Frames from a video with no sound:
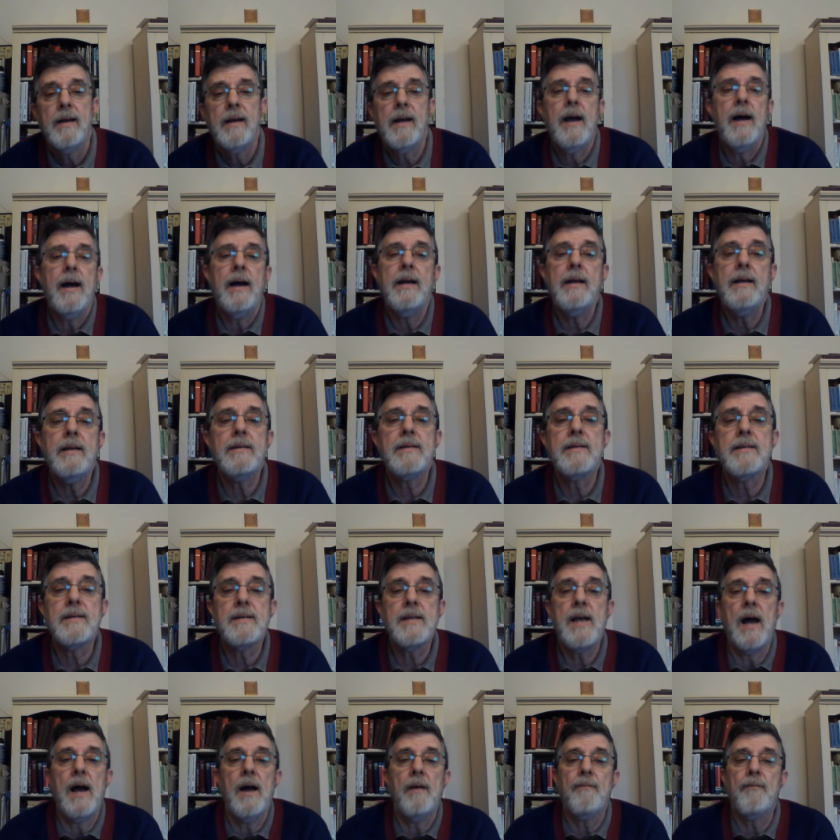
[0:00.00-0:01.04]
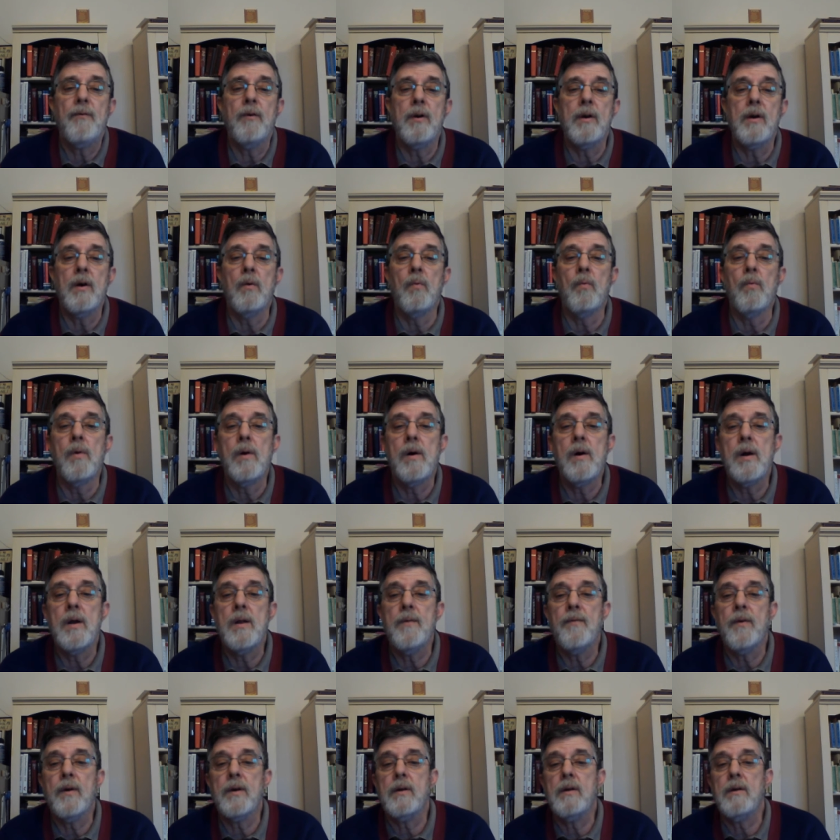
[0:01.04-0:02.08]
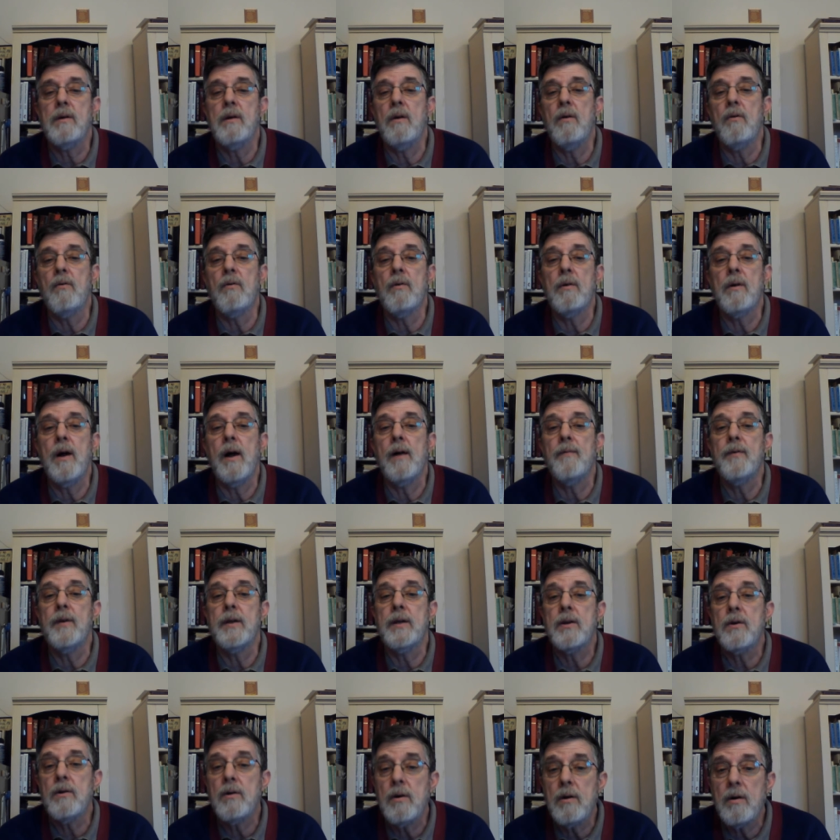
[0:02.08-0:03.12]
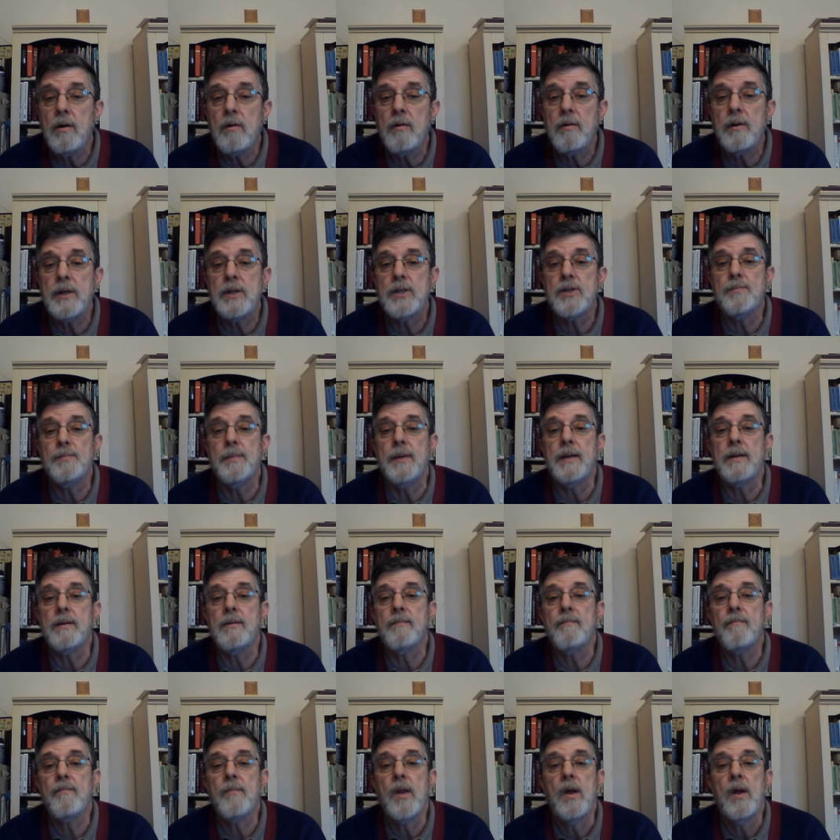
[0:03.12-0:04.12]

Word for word: Kindness is offering a word of, a, or of encouragement